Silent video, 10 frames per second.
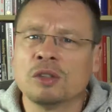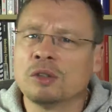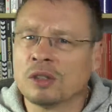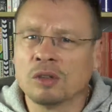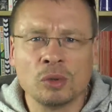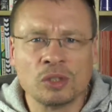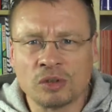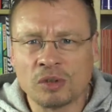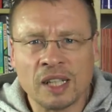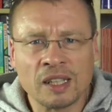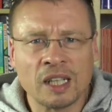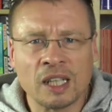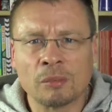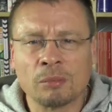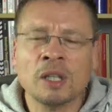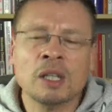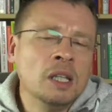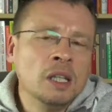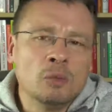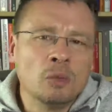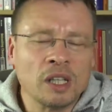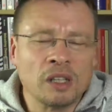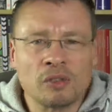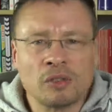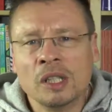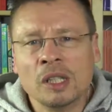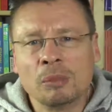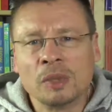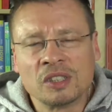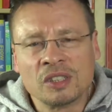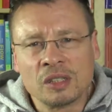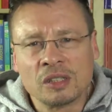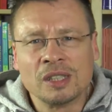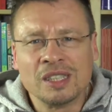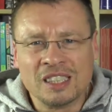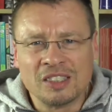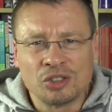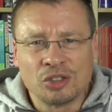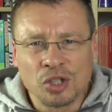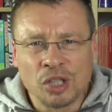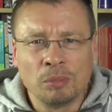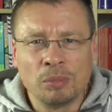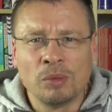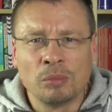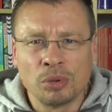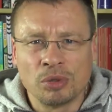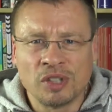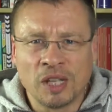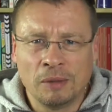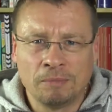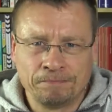You can always crank that up, whatever, but still it's cheap per se.